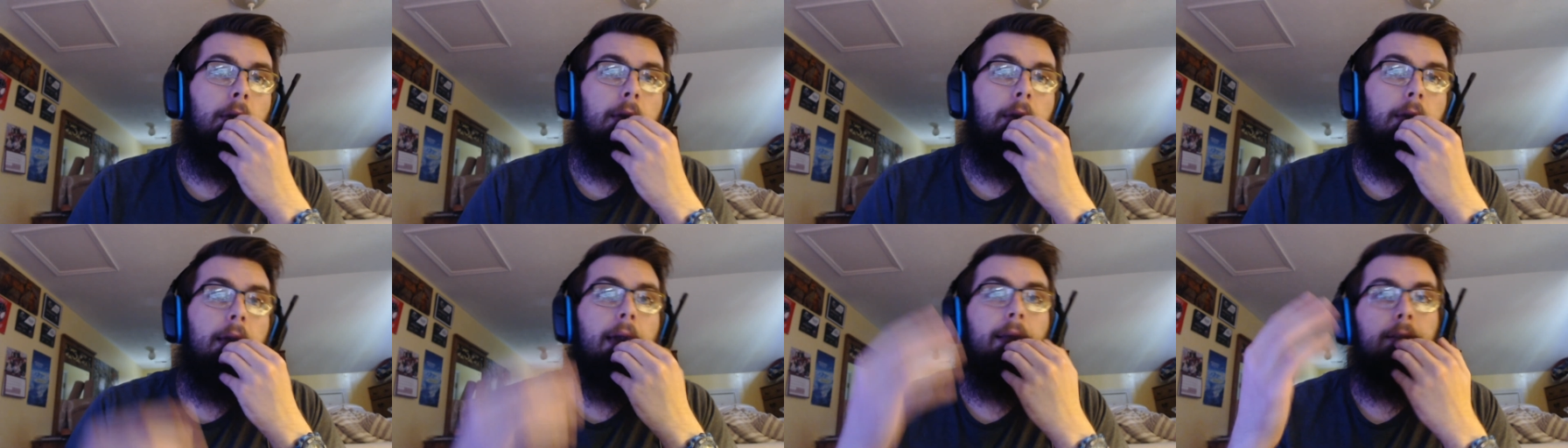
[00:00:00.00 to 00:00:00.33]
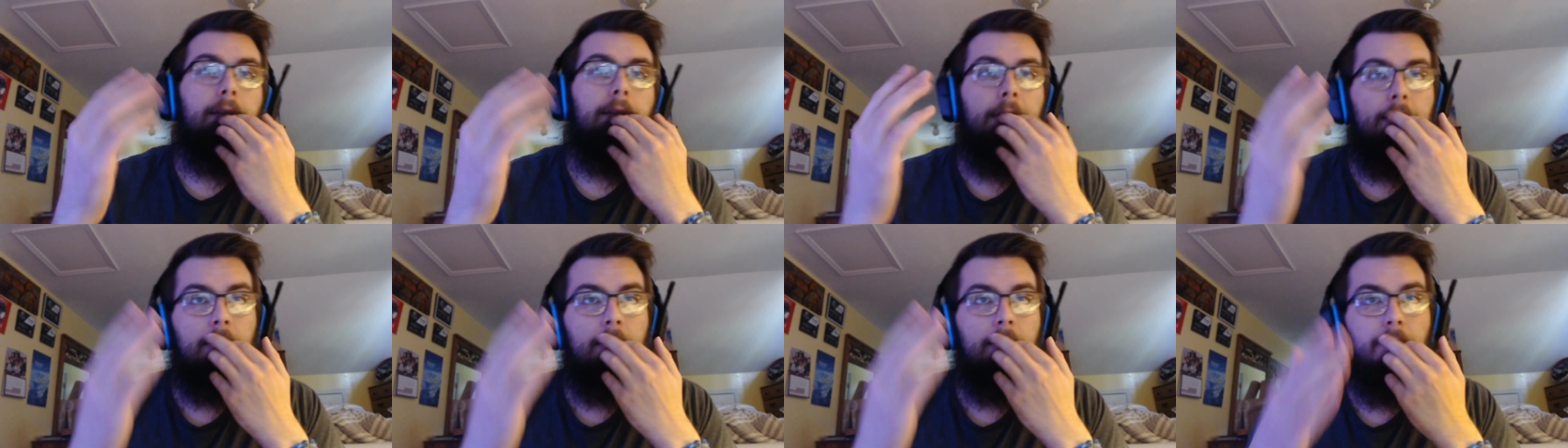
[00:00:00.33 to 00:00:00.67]
and
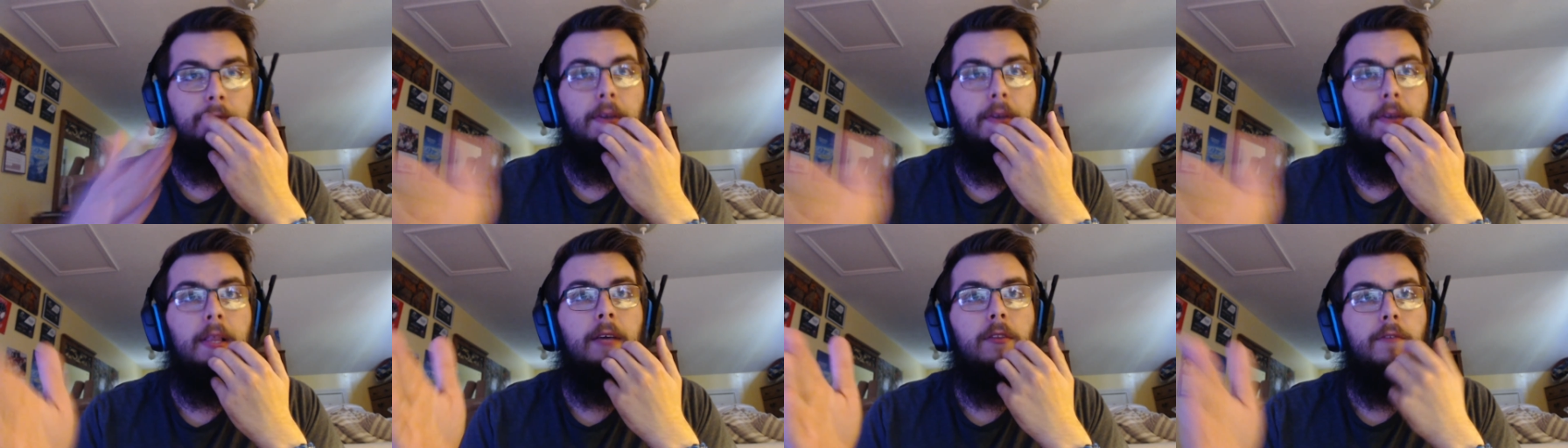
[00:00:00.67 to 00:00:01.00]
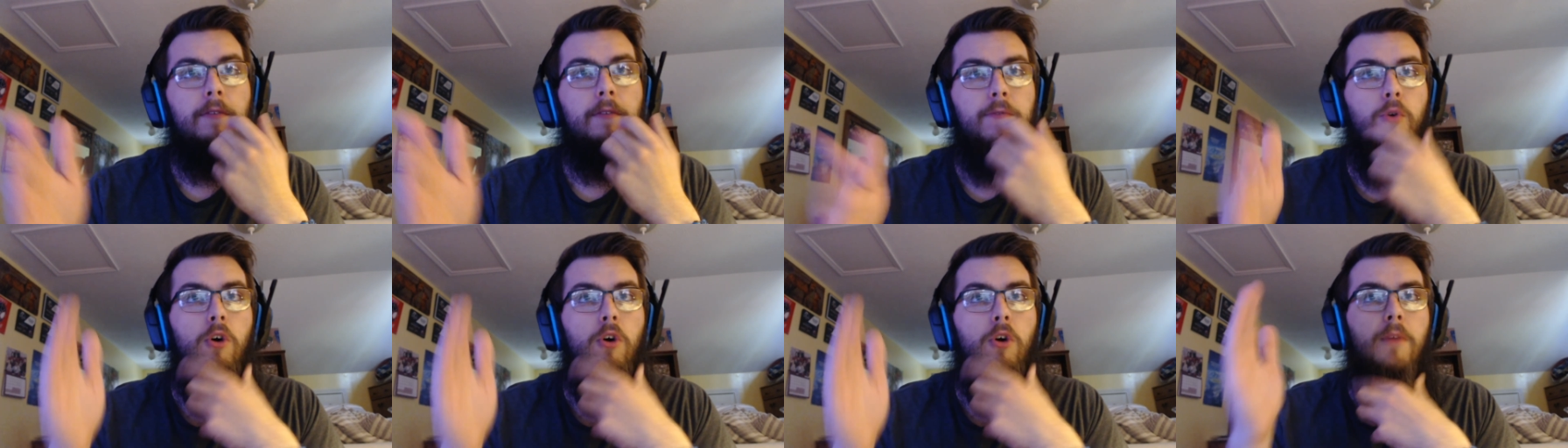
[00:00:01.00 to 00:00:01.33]
got to fill out the
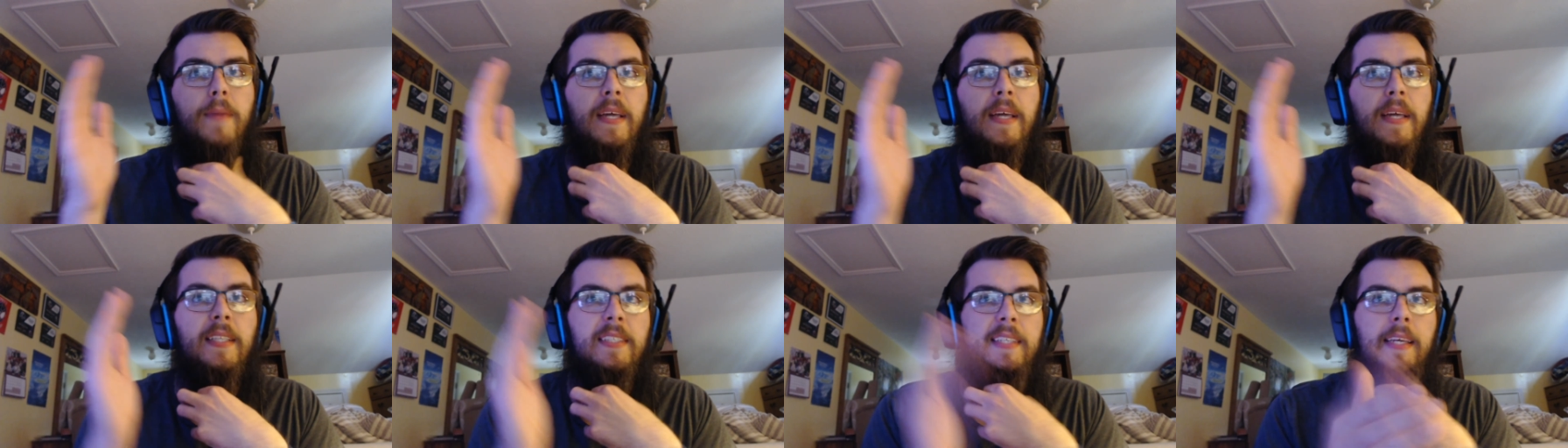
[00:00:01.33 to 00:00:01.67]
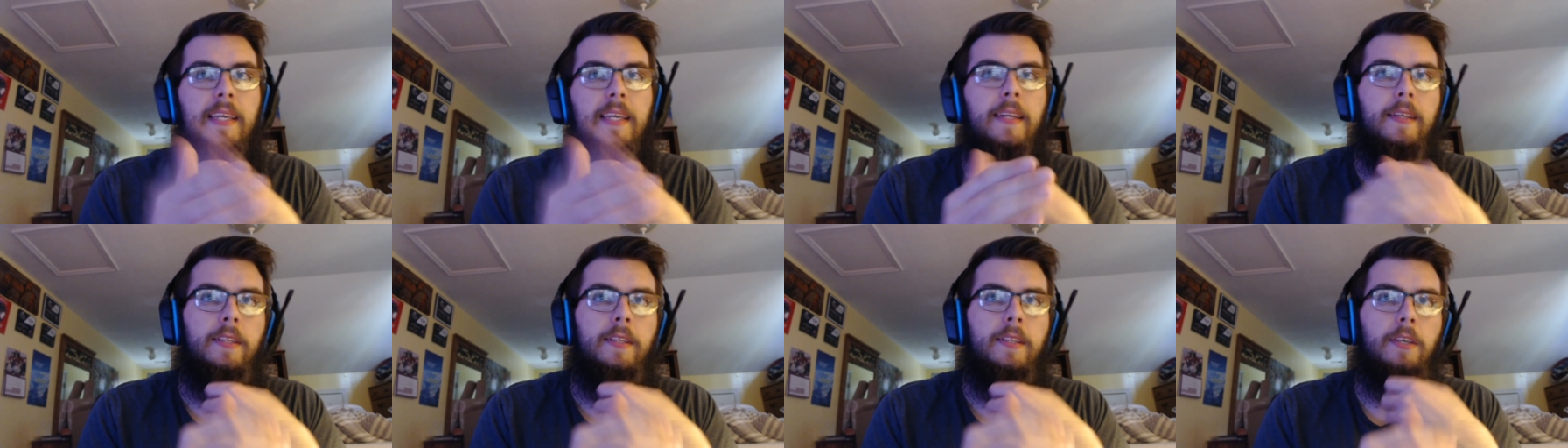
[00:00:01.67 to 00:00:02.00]
form and
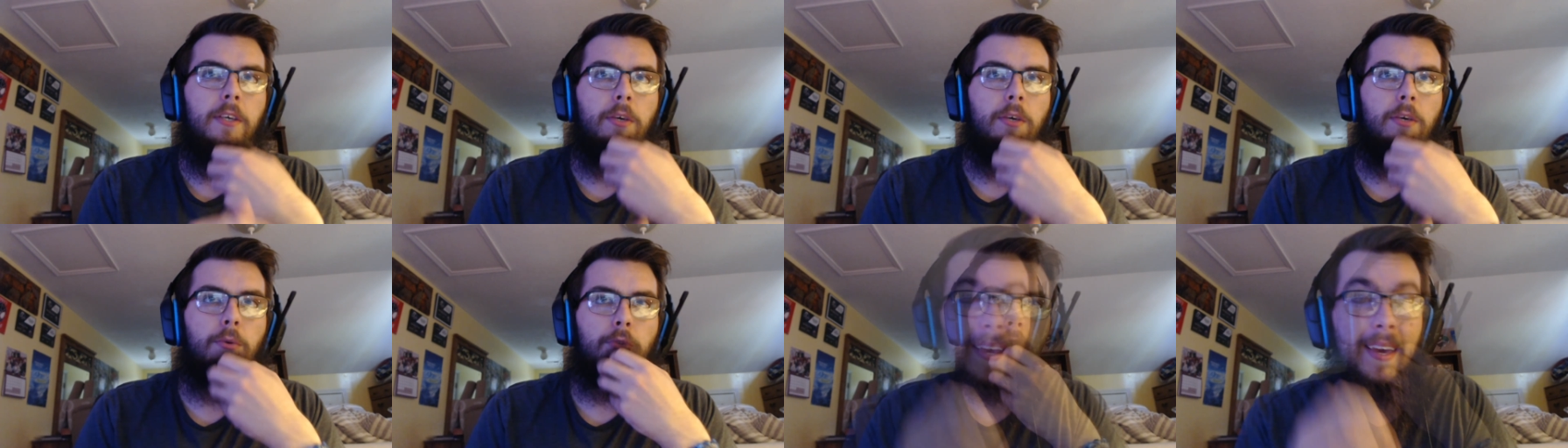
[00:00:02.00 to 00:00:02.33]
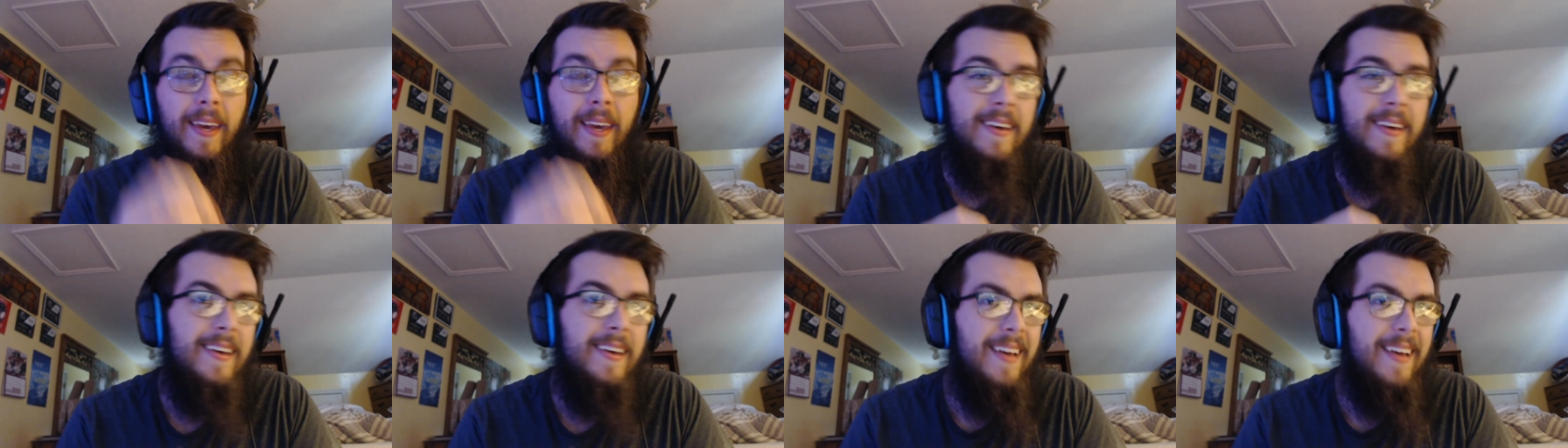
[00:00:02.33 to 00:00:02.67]
send it to YouTube.